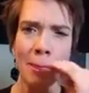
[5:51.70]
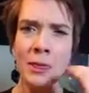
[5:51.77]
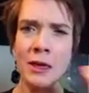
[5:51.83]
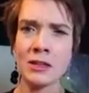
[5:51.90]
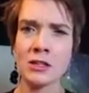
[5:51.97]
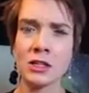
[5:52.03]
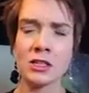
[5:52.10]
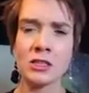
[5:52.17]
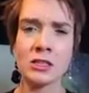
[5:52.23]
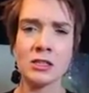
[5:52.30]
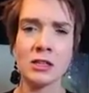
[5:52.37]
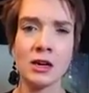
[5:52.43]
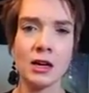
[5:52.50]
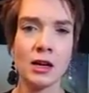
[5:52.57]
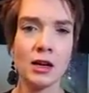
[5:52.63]
they just
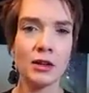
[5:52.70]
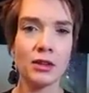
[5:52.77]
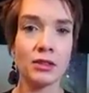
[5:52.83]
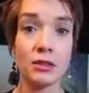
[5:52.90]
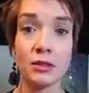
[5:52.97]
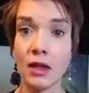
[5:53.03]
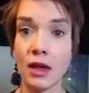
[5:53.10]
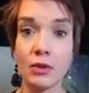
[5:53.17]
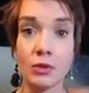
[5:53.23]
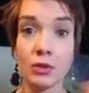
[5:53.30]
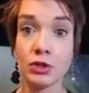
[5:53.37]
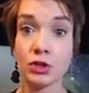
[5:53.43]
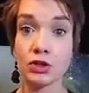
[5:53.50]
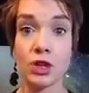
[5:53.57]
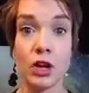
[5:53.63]

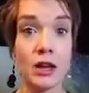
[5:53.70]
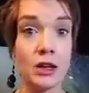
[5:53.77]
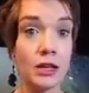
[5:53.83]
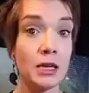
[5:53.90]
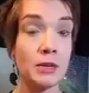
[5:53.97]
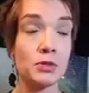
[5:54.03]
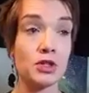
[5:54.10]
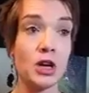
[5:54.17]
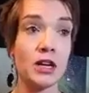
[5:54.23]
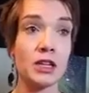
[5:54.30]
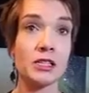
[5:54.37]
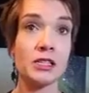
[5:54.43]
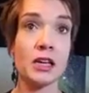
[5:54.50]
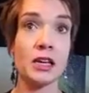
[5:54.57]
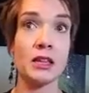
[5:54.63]
everyone keeps trying to
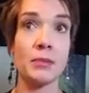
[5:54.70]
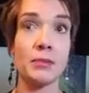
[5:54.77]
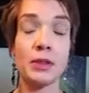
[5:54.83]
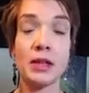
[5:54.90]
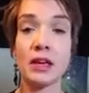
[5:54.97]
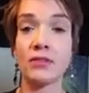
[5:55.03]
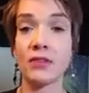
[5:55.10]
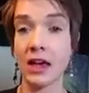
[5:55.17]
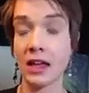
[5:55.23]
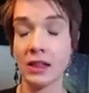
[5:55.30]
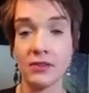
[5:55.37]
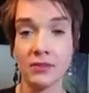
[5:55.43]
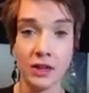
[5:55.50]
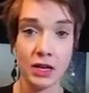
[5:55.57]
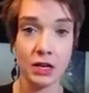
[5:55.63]
say that playing
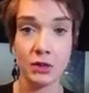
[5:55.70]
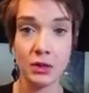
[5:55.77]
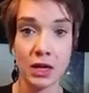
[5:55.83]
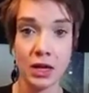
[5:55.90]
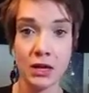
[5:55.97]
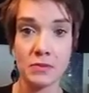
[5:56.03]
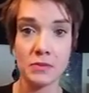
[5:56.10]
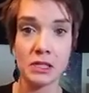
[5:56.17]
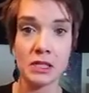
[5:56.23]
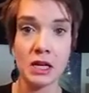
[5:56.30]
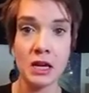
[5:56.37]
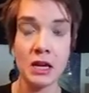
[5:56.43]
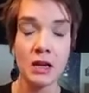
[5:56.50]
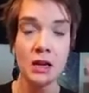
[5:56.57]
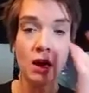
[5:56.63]
violent video games
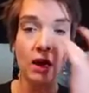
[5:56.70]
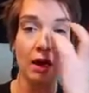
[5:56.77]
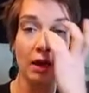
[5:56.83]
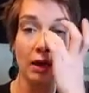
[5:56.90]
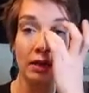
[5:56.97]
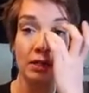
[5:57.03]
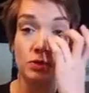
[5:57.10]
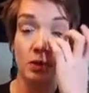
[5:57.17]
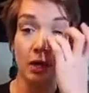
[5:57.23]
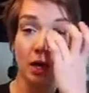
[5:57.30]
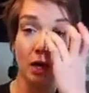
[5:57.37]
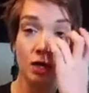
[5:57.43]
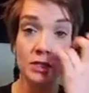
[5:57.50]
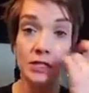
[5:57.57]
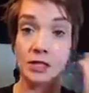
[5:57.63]
is what
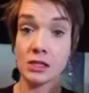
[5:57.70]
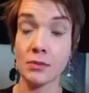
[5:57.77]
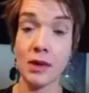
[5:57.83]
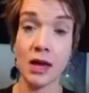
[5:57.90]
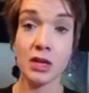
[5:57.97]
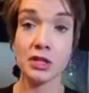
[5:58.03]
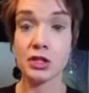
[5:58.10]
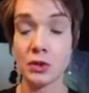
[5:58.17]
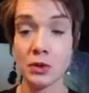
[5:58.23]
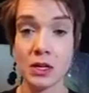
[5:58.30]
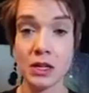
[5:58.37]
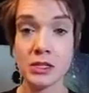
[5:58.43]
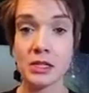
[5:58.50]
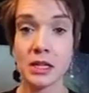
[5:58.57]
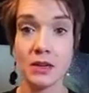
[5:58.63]
causes the mass
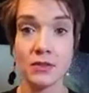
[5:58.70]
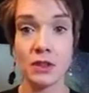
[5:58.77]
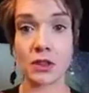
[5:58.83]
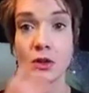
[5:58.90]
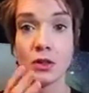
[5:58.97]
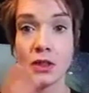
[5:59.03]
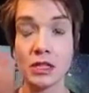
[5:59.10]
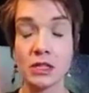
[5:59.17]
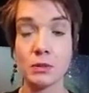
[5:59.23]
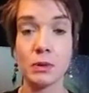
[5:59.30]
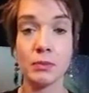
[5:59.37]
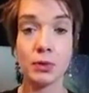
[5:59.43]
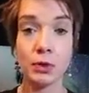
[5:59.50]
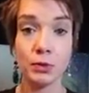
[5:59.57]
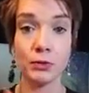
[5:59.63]
shootings, even though that's
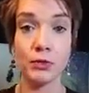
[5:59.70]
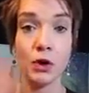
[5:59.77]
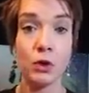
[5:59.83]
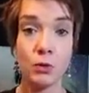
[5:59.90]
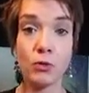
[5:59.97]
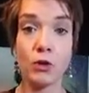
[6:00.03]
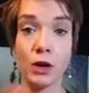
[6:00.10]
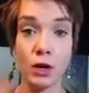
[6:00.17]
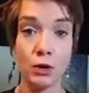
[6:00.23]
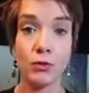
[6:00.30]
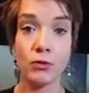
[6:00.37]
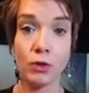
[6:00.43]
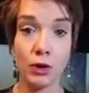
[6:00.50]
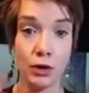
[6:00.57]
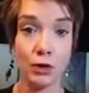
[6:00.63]
been proved over and
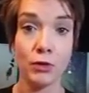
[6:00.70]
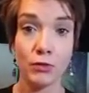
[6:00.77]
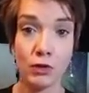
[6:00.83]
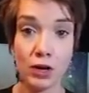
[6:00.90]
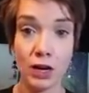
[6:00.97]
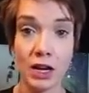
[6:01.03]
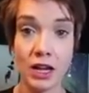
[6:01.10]
over and over